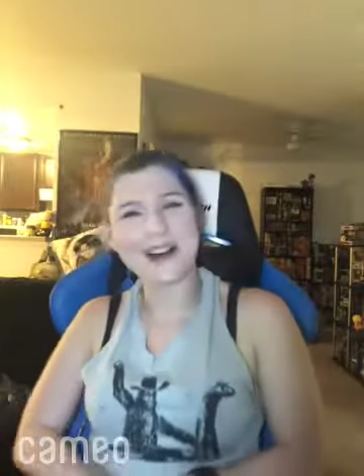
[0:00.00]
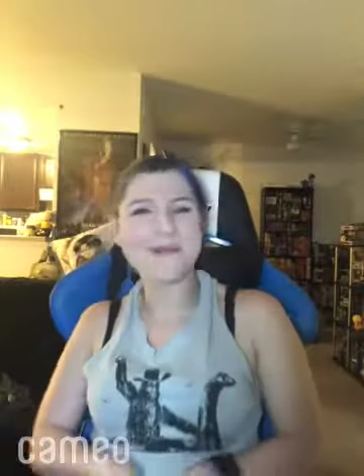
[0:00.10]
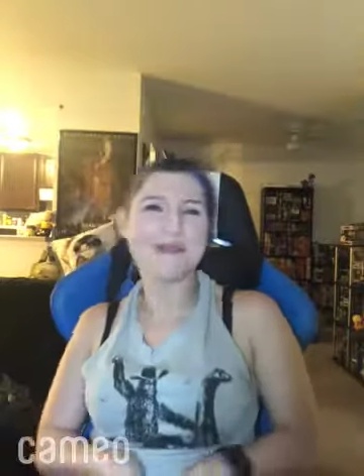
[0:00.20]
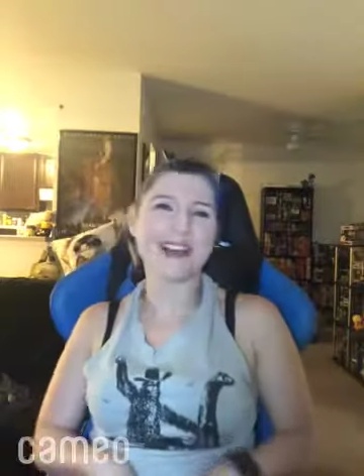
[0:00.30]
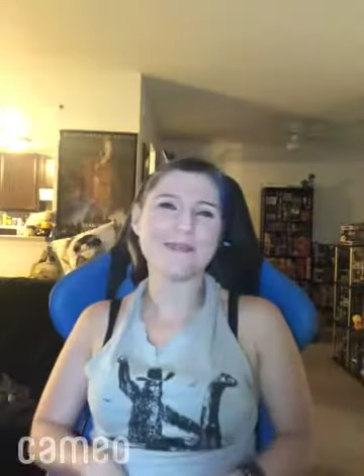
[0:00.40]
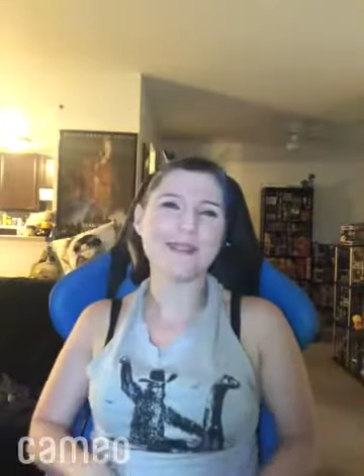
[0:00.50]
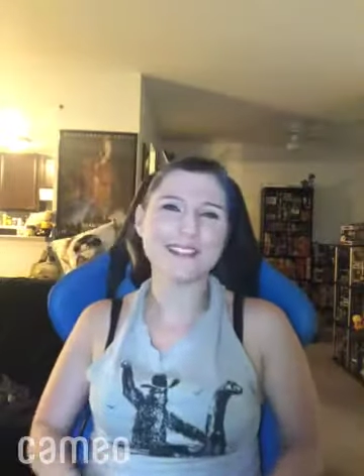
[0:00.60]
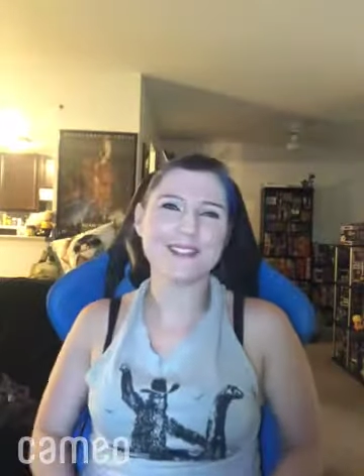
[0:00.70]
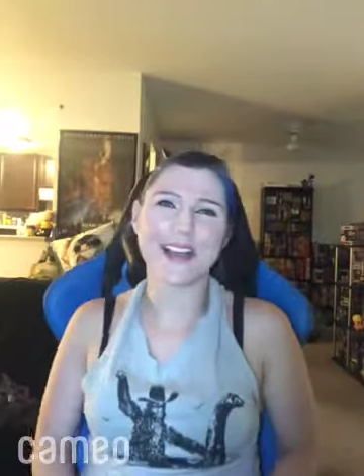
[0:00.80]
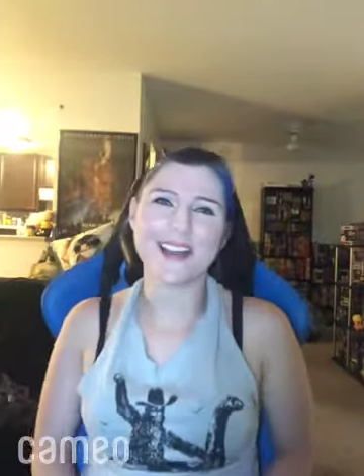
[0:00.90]
man, but
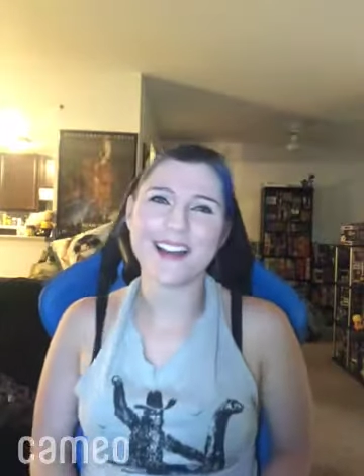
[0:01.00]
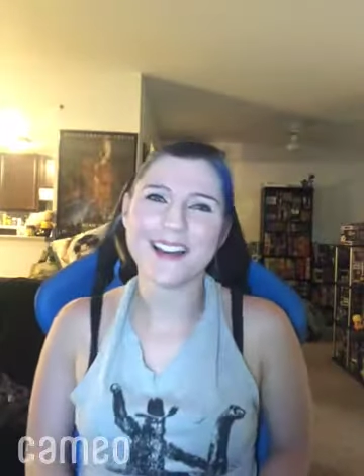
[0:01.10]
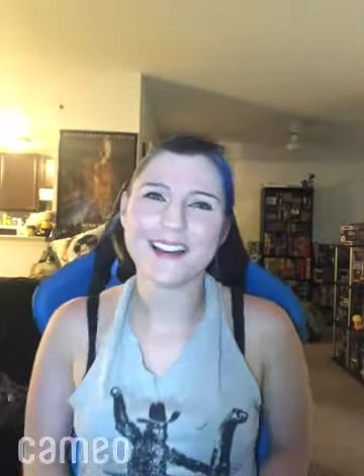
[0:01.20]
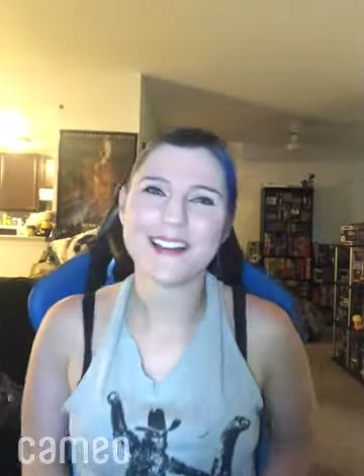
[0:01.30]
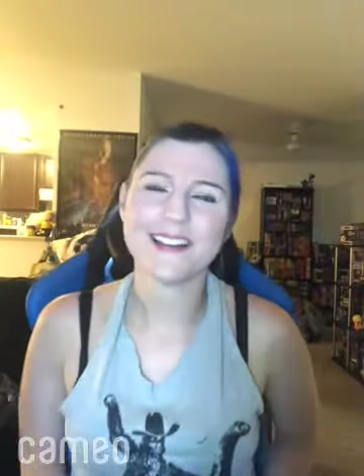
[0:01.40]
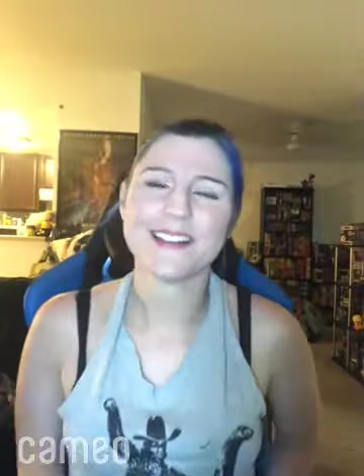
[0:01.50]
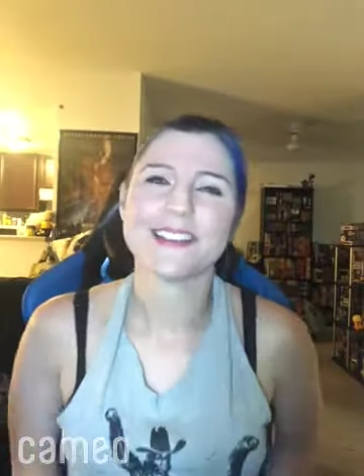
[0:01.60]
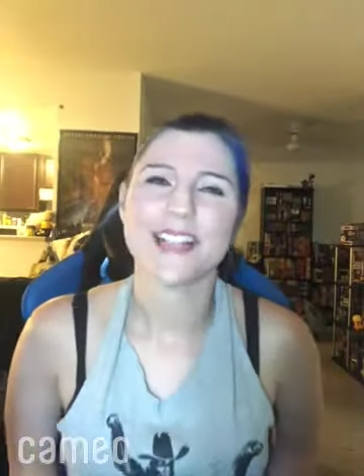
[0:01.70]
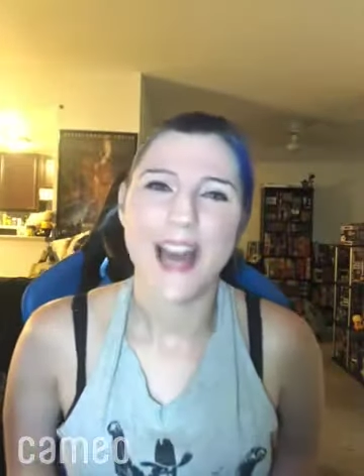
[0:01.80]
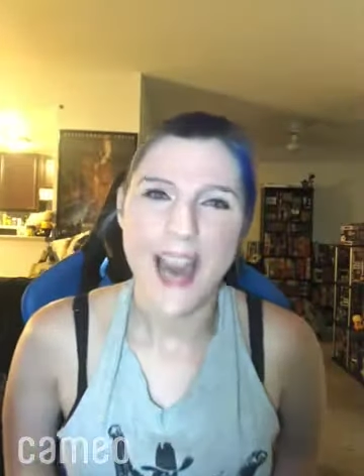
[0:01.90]
anyway,
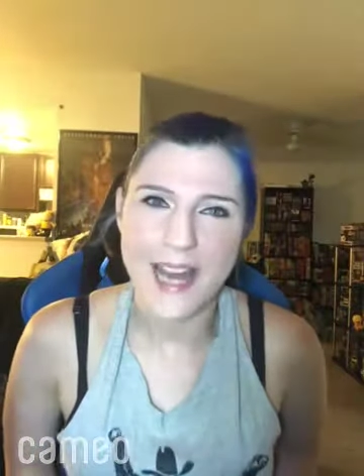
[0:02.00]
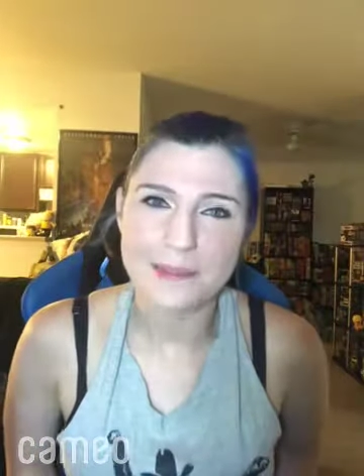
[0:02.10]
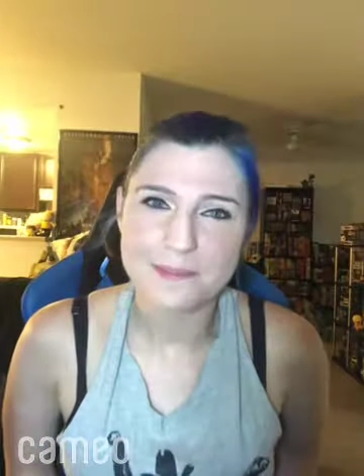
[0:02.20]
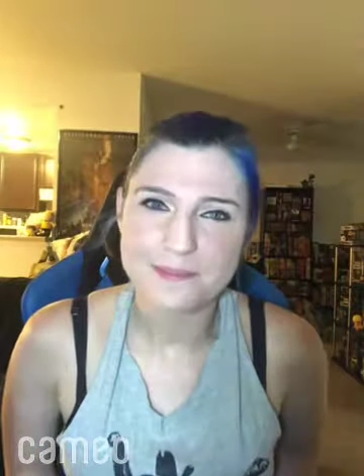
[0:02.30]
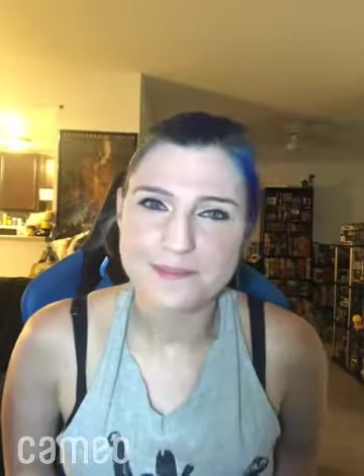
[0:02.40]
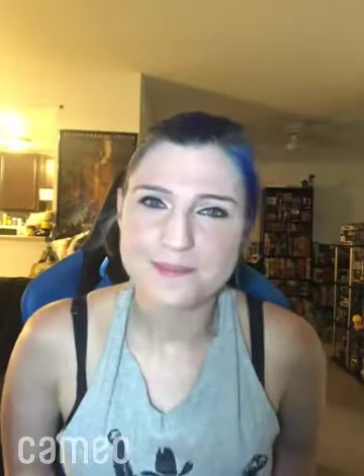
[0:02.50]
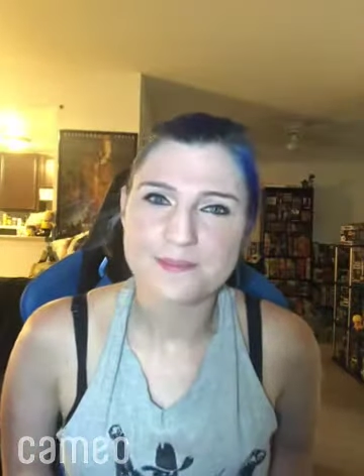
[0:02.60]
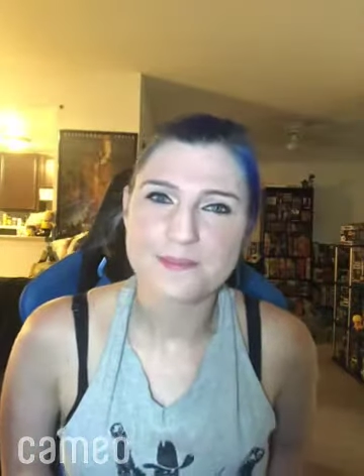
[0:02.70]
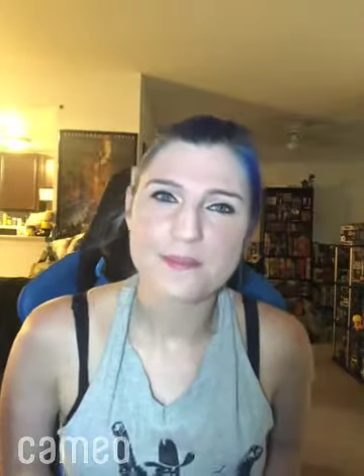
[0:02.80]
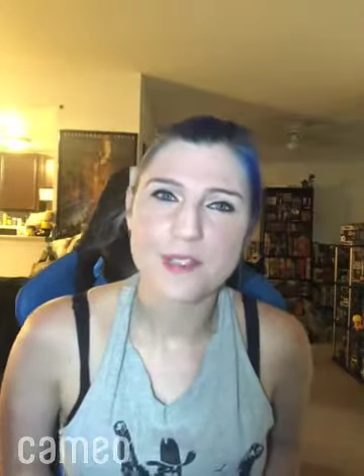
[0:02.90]
Adam,
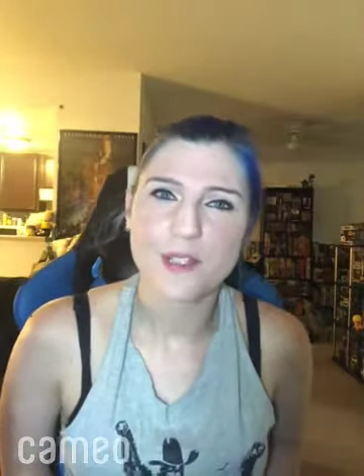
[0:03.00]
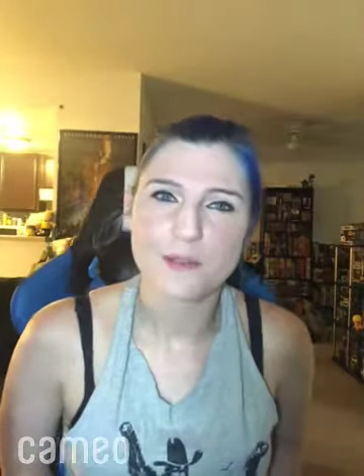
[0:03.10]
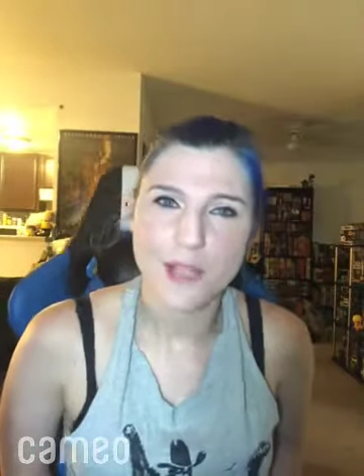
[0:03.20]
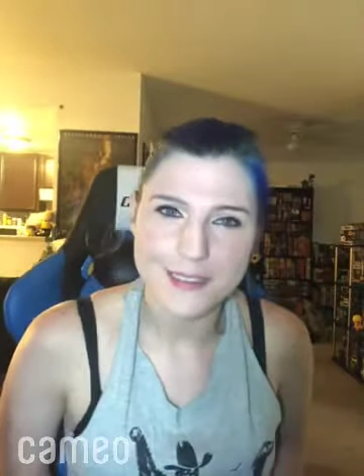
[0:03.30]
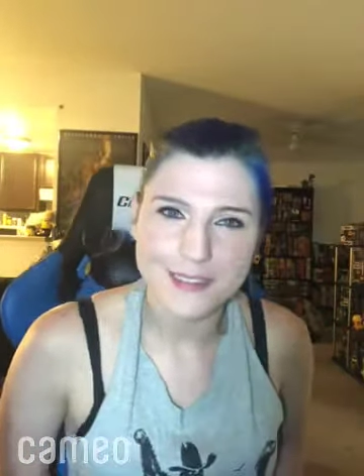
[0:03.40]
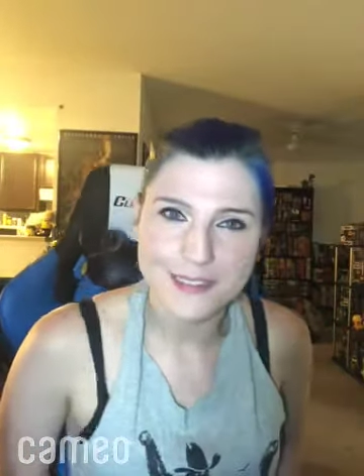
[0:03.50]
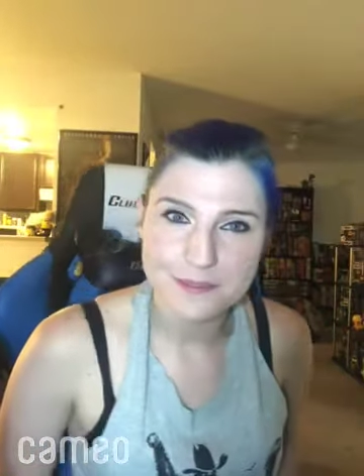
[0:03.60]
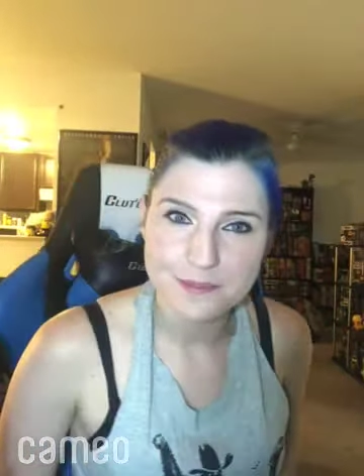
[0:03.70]
Roxy,